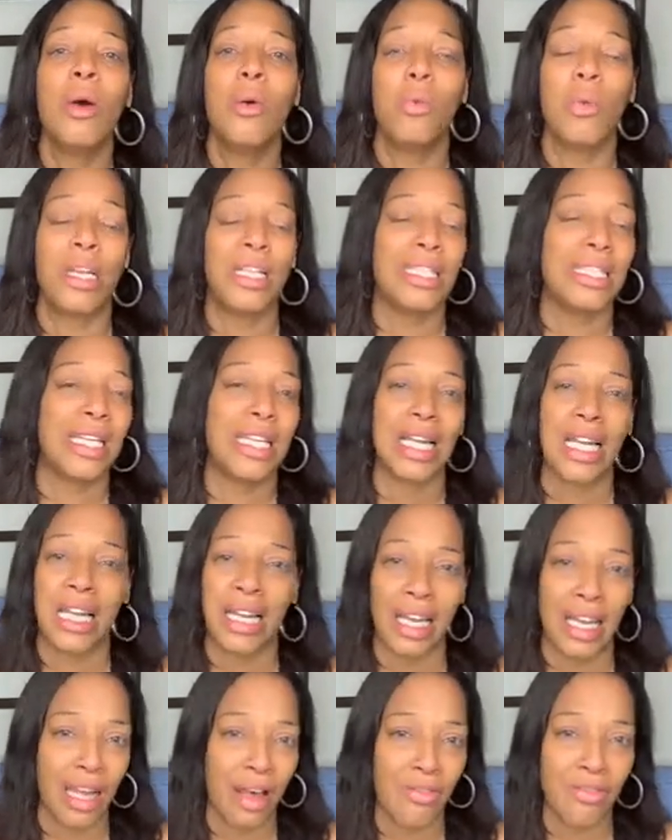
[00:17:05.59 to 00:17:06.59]
we
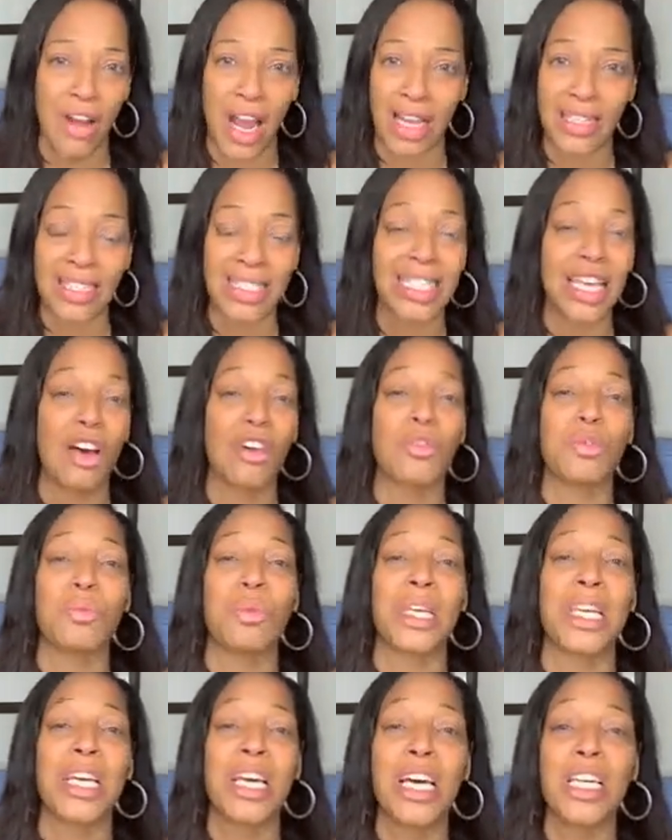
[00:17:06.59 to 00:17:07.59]
didn't love ourselves,
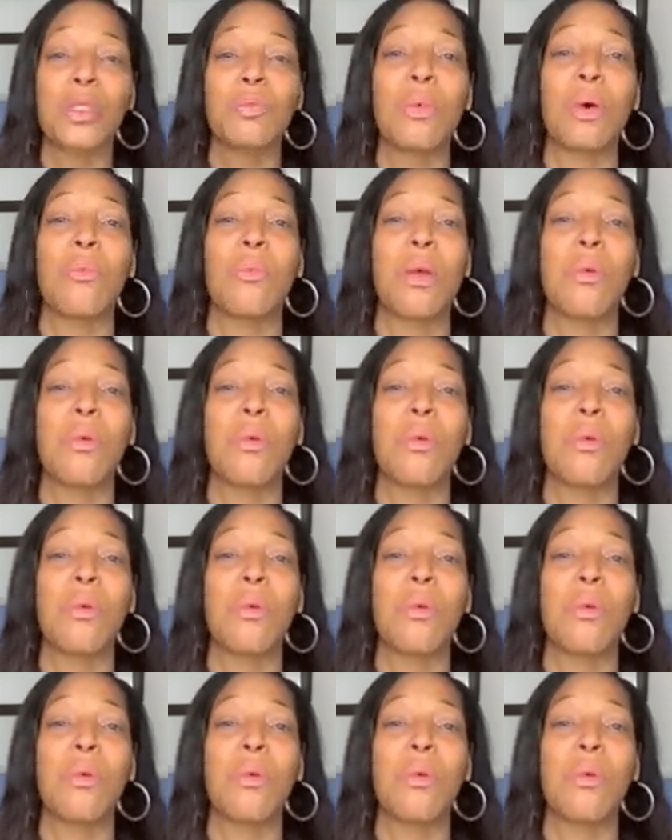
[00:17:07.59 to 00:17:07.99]
because when